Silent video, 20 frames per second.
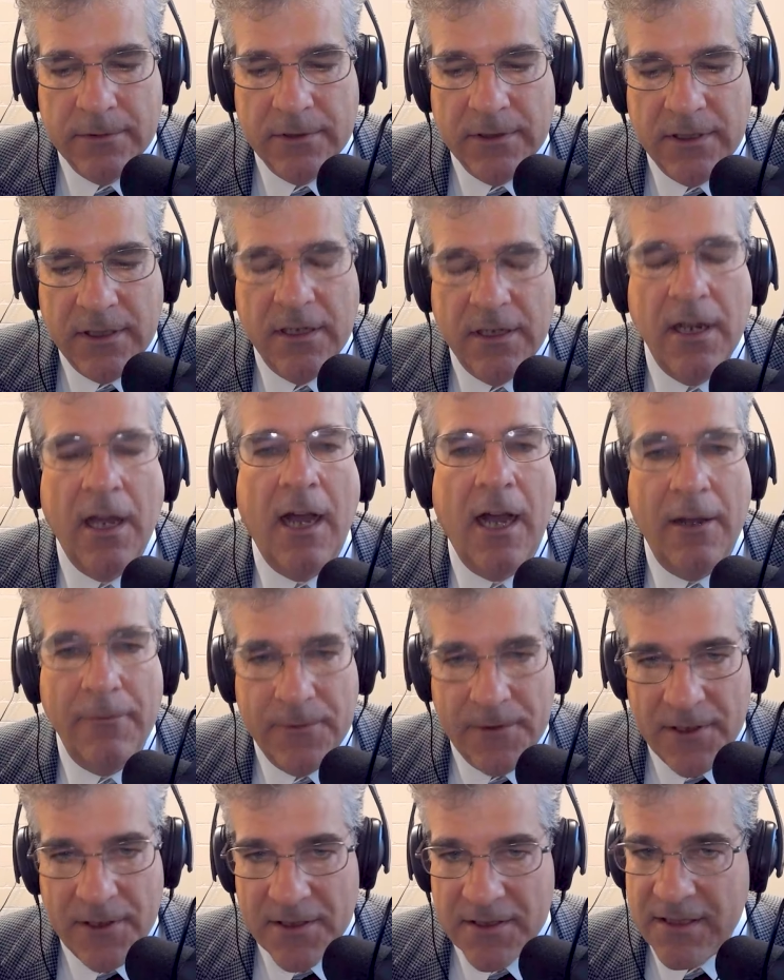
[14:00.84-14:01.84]

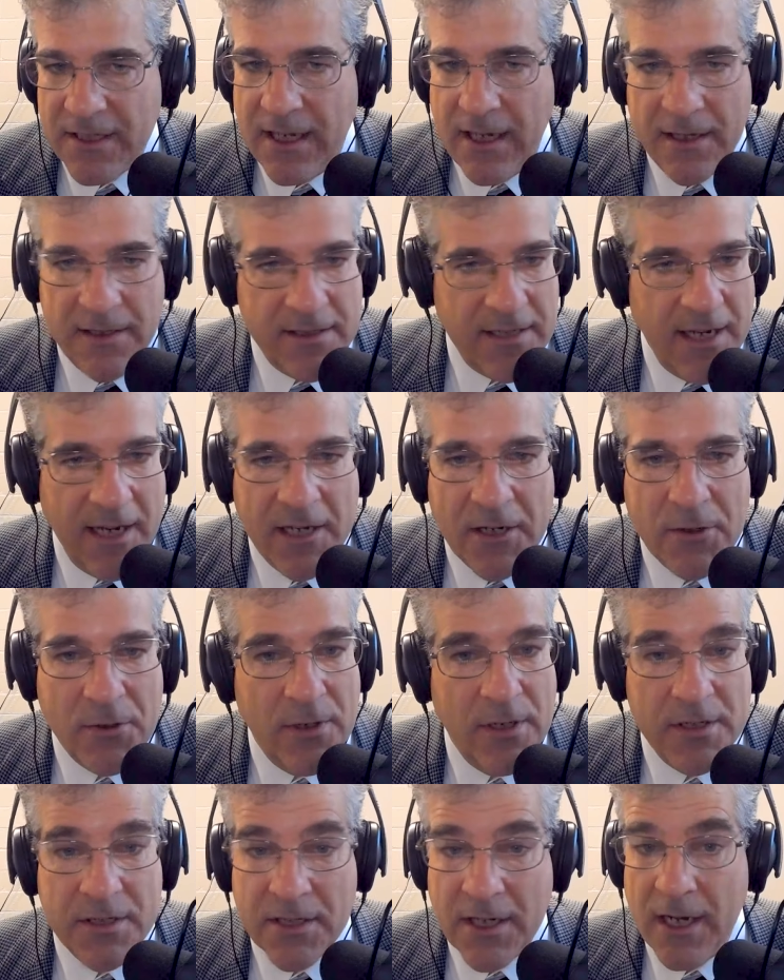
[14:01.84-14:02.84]
cacophonous,
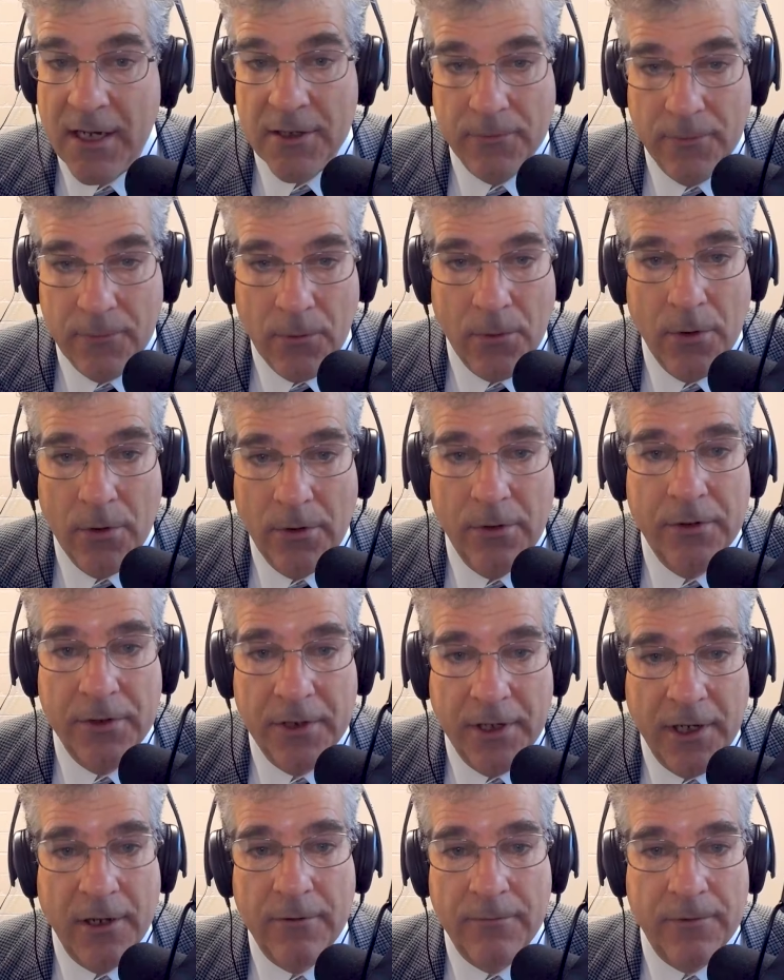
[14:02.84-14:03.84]
cantankerous kind of world
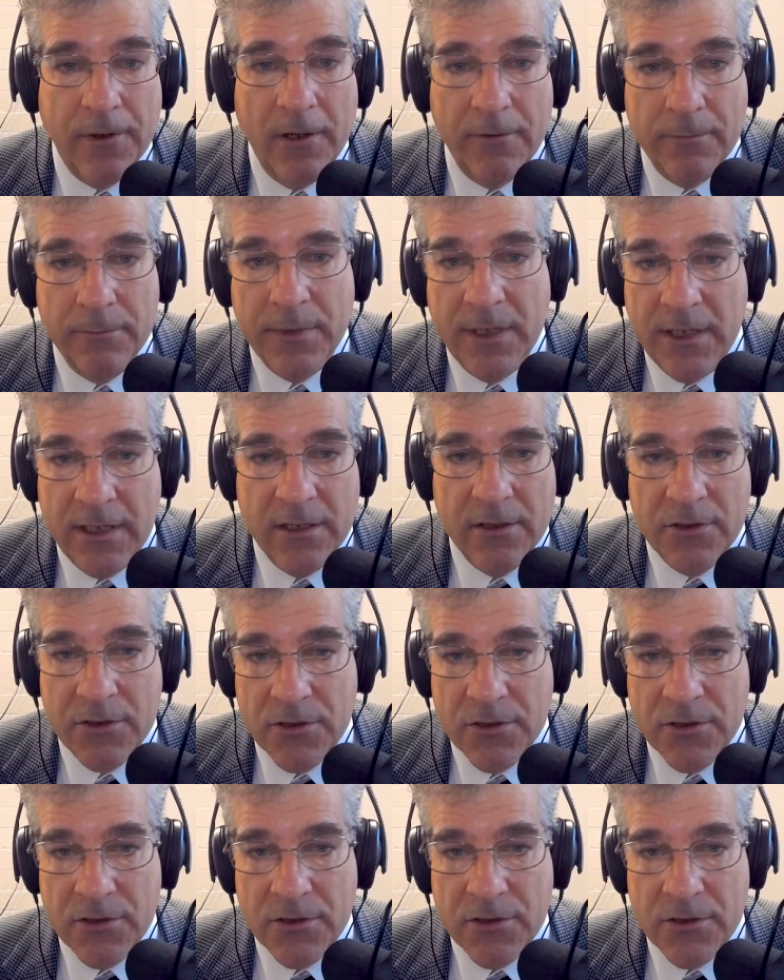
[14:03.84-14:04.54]
of media and